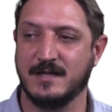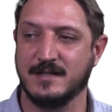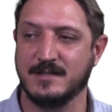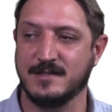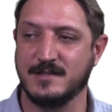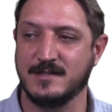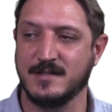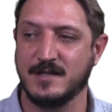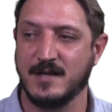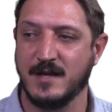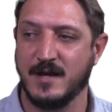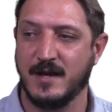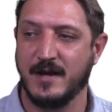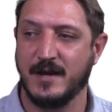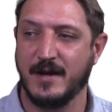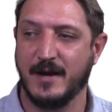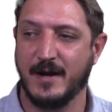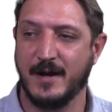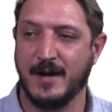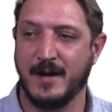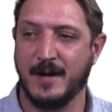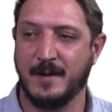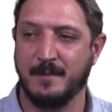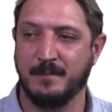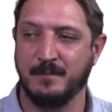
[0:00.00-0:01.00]
us,
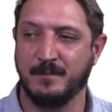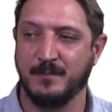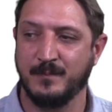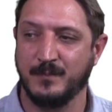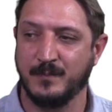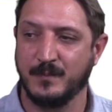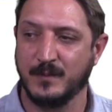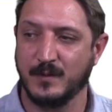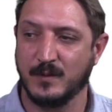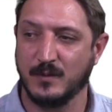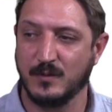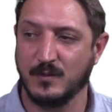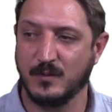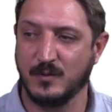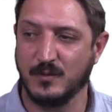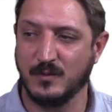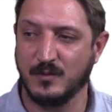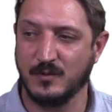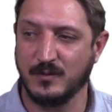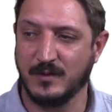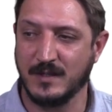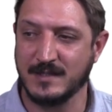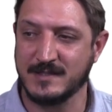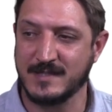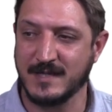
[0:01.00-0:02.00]

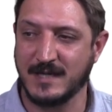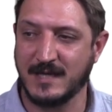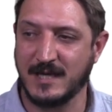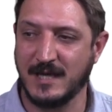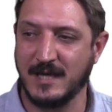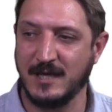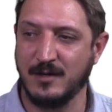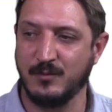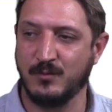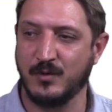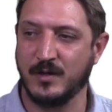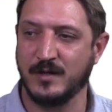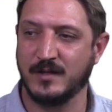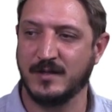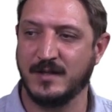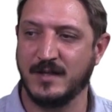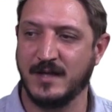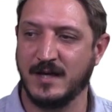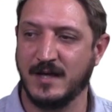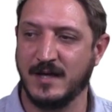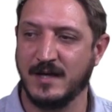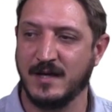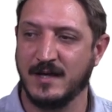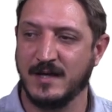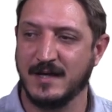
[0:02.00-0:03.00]
there's a keyword
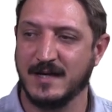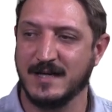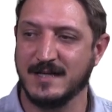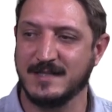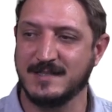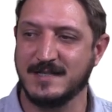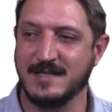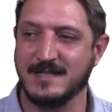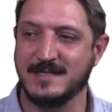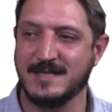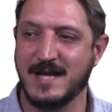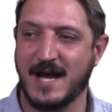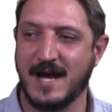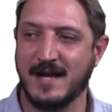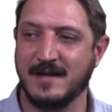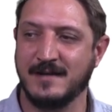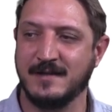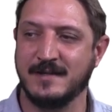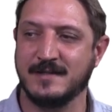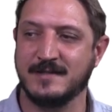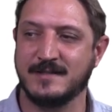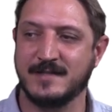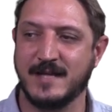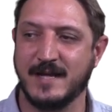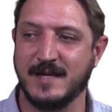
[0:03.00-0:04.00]
there. It says
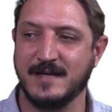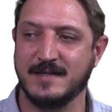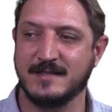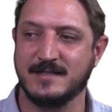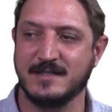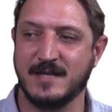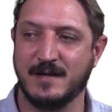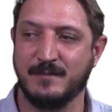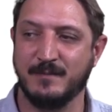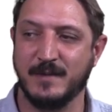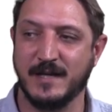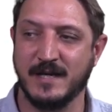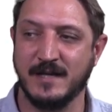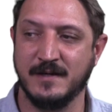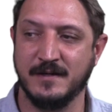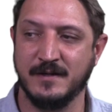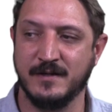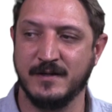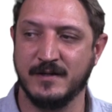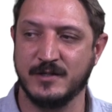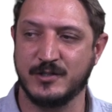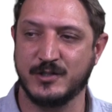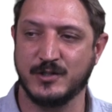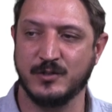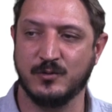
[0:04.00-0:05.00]
undertake some
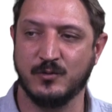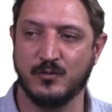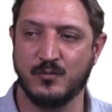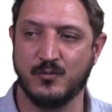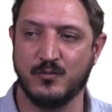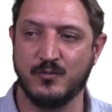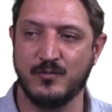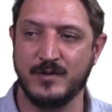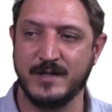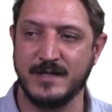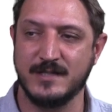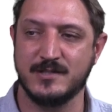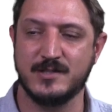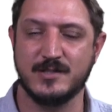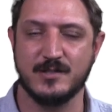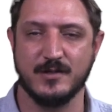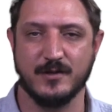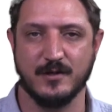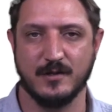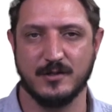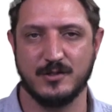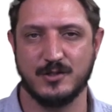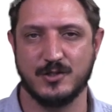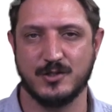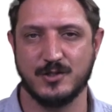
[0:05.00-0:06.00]
initial
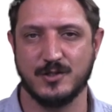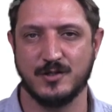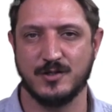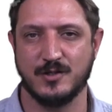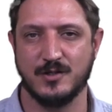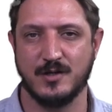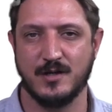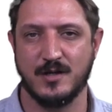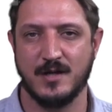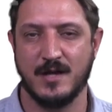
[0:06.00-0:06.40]
research.